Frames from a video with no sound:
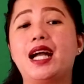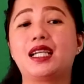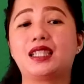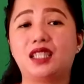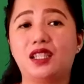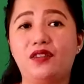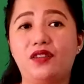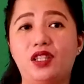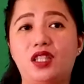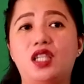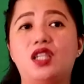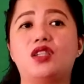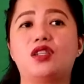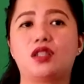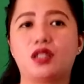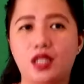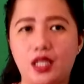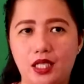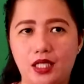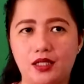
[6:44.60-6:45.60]
activity
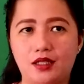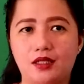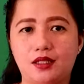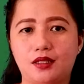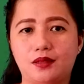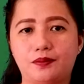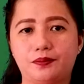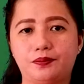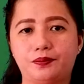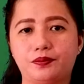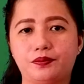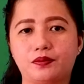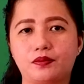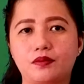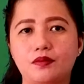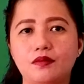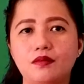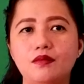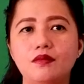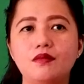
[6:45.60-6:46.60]
sheet.
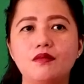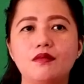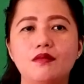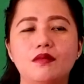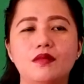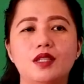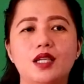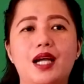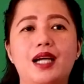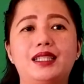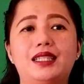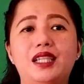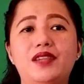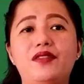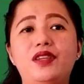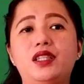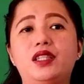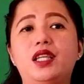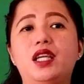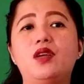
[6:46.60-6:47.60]

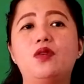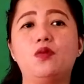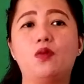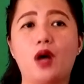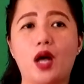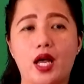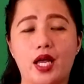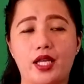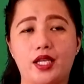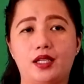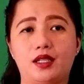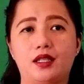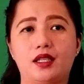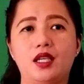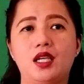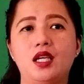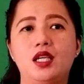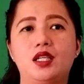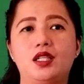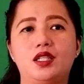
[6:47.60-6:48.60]
Activity
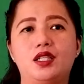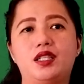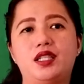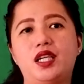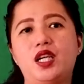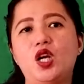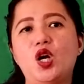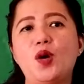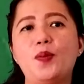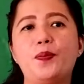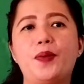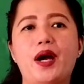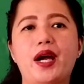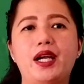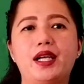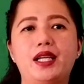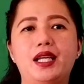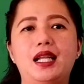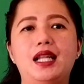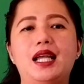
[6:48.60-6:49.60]
1.
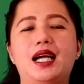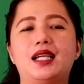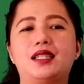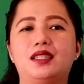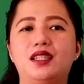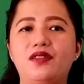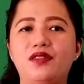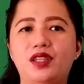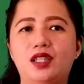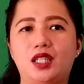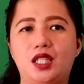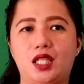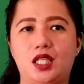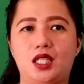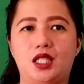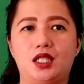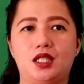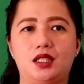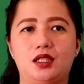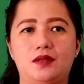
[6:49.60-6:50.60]
Jeopardy
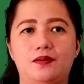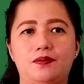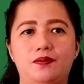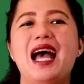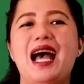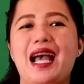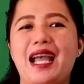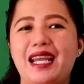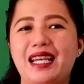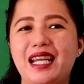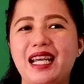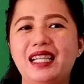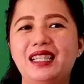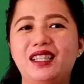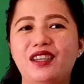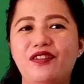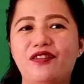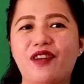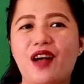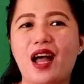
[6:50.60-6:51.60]
activity.
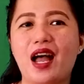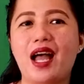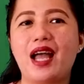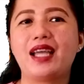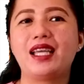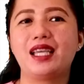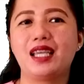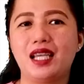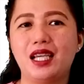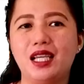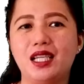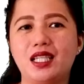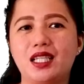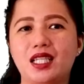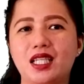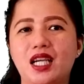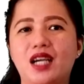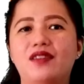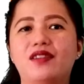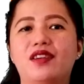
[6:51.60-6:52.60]
Identify
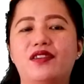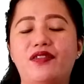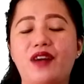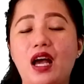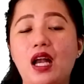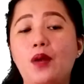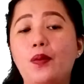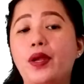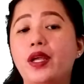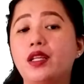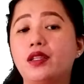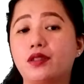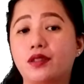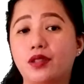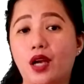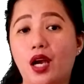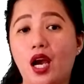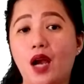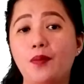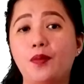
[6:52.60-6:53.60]
each of the following
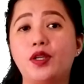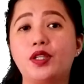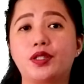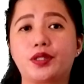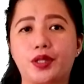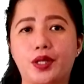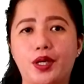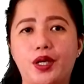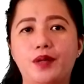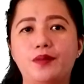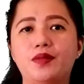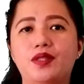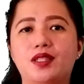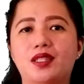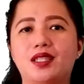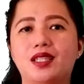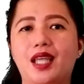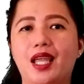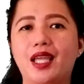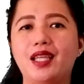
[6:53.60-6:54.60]
term or terms
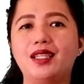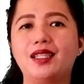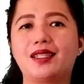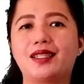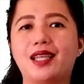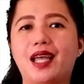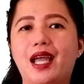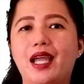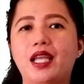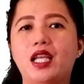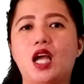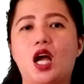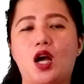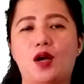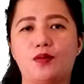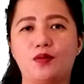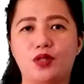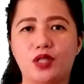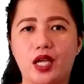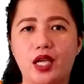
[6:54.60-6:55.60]
inside the
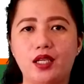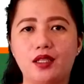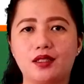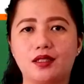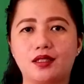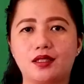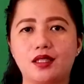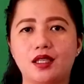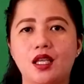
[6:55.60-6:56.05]
objects